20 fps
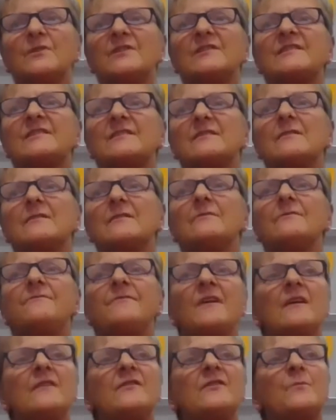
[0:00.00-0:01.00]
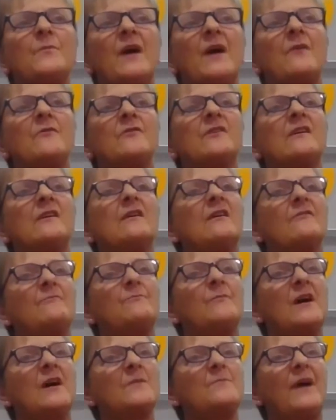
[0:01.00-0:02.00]
but still find the barrier
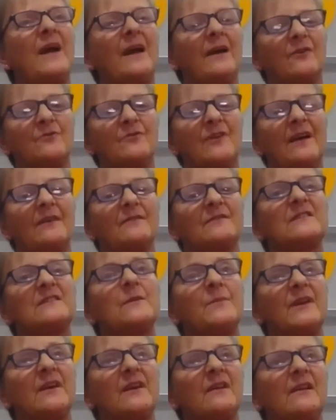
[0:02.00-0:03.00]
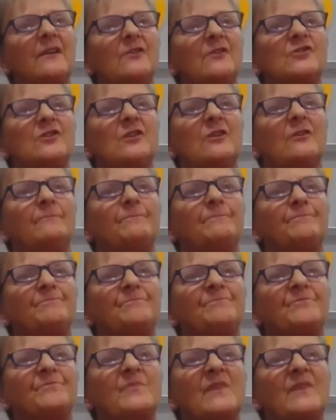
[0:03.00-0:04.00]
of my background to be an issue.
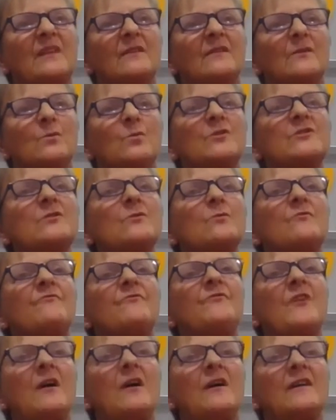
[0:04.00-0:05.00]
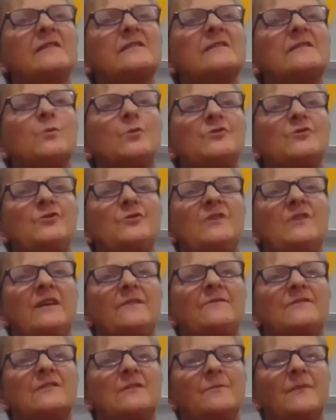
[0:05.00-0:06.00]
What advice would you
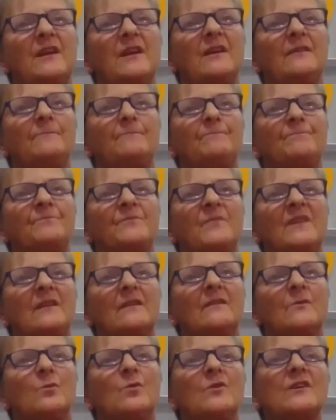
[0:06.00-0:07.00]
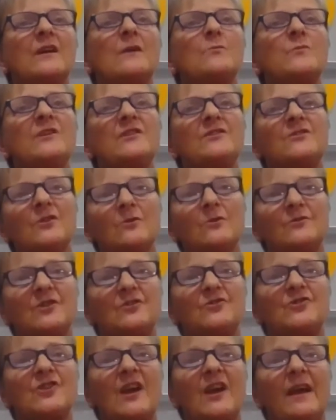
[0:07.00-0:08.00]
give to me? What can we do
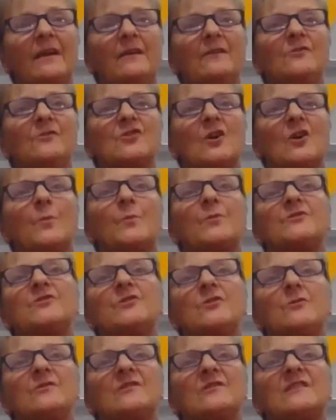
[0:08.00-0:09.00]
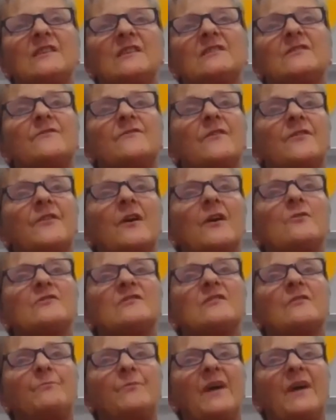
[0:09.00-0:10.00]
to change opportunities for those